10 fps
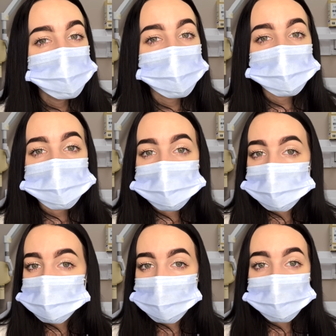I don't
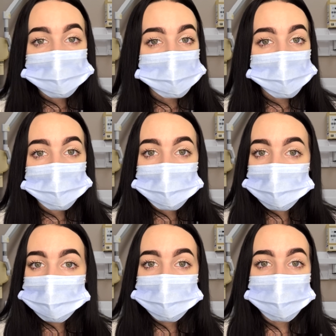have any worry
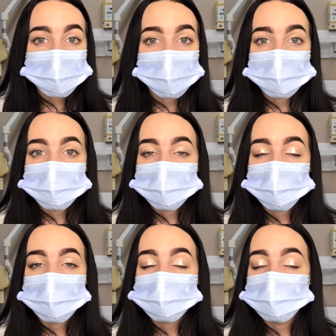that that tooth
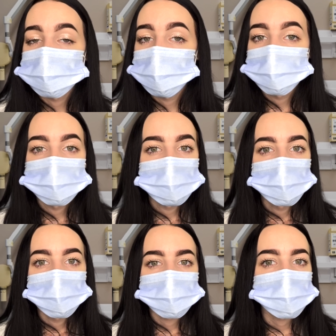is
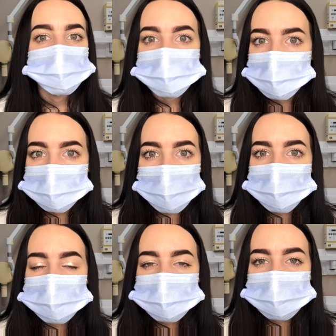gonna fall out or
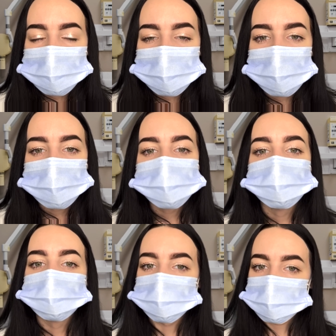anything.
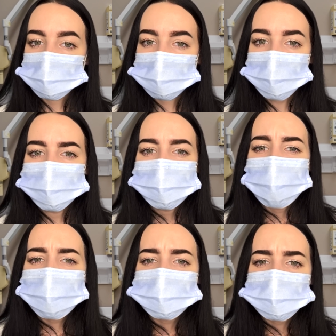
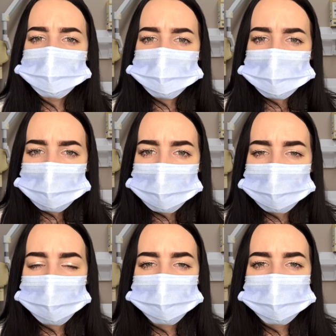And you do not
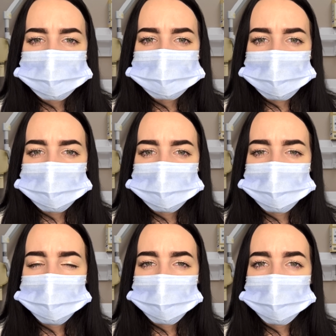have any signs of
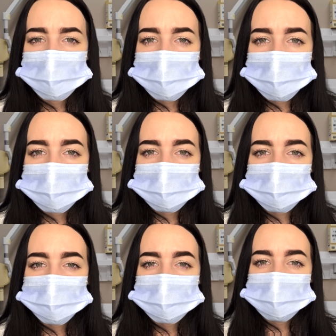periodontal
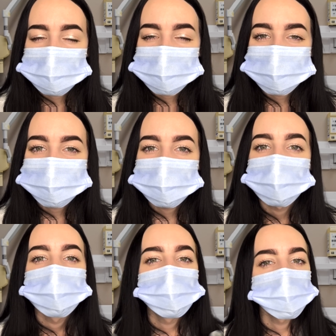disease,
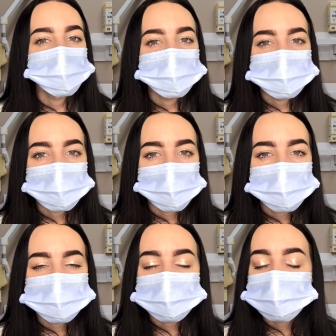which is gum
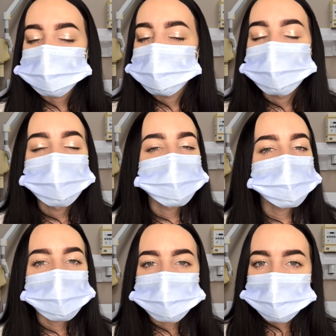disease. None
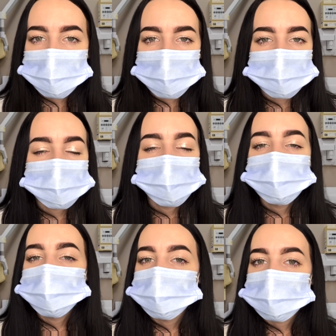of that.
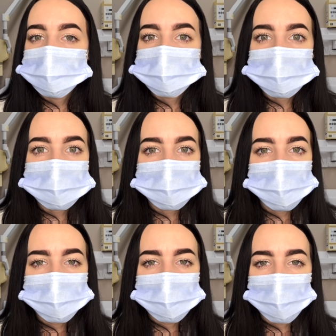Your gums look very
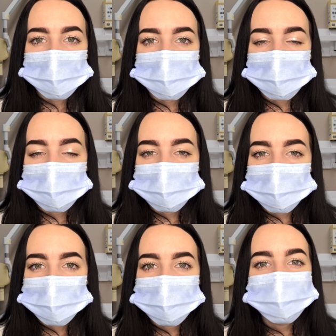healthy and
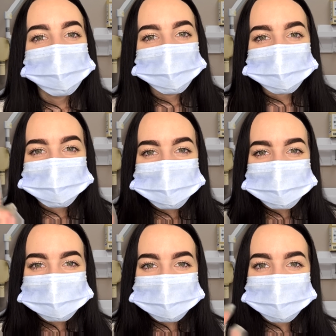good. They're just a
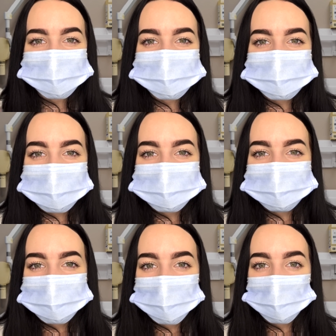little
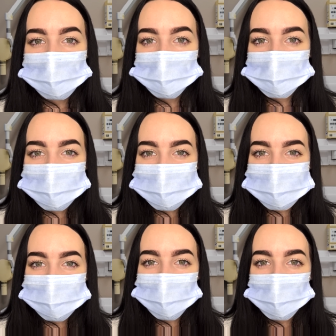sensitive and bleed
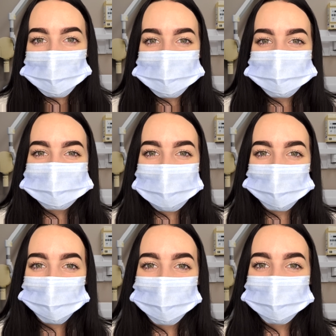when we use that
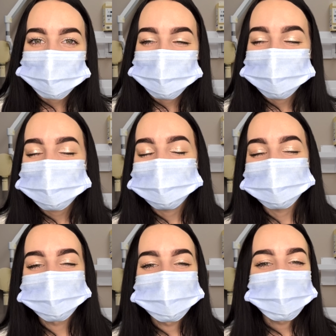water pick.
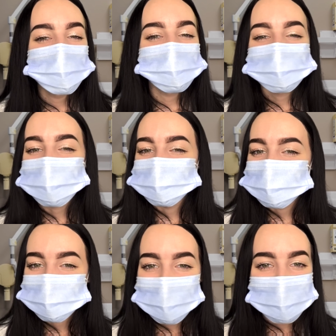But that's
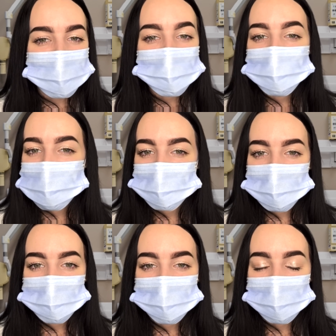okay. Many
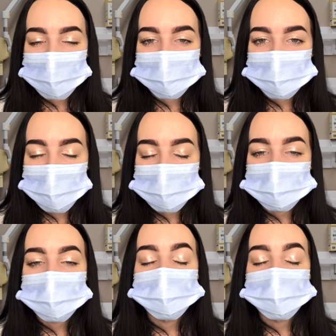people have that.